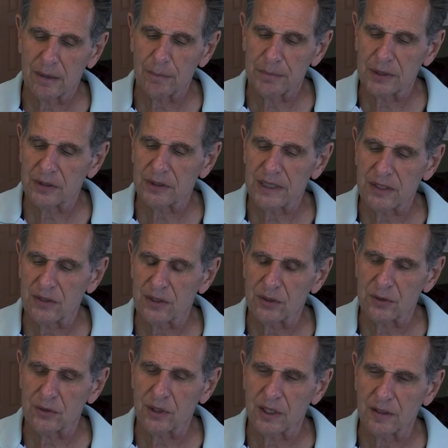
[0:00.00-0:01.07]
ability
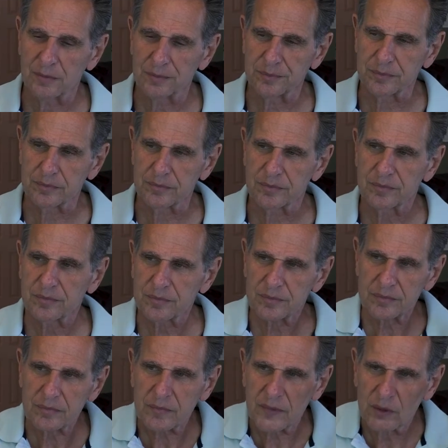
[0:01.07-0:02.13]
to
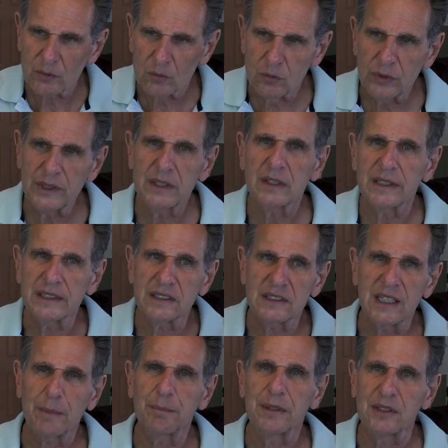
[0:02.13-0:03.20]
really
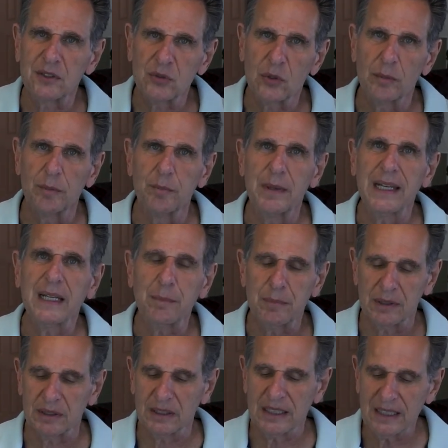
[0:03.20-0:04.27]
step into a
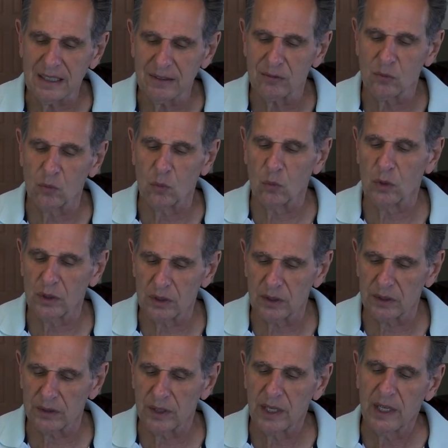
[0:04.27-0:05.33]
make-believe
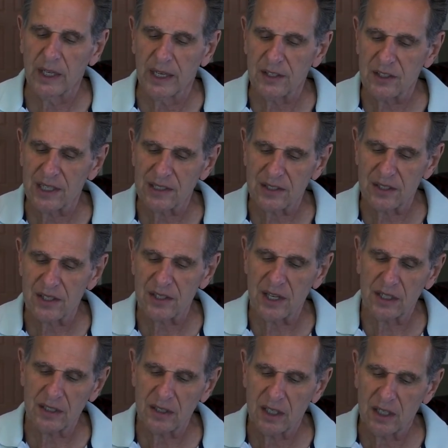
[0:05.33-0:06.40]
world. And she has the
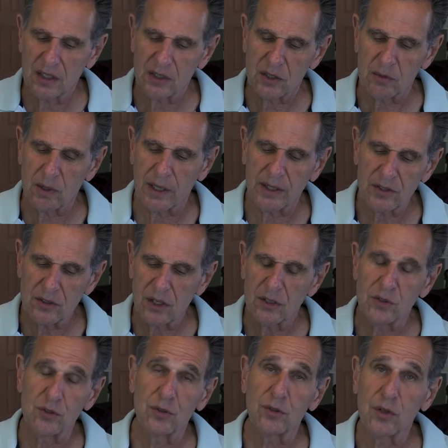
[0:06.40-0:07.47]
Sun, Uranus,
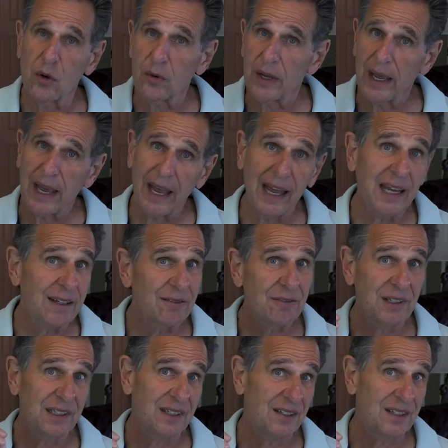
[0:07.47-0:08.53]
Juno, and
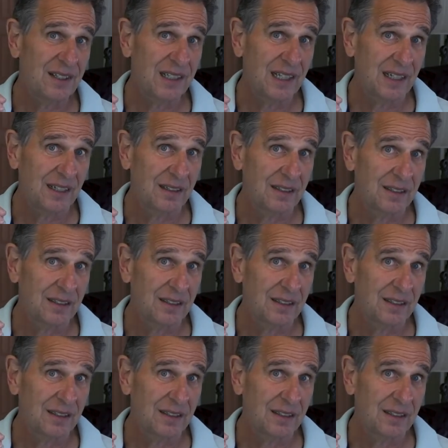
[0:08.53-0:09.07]
Venus there.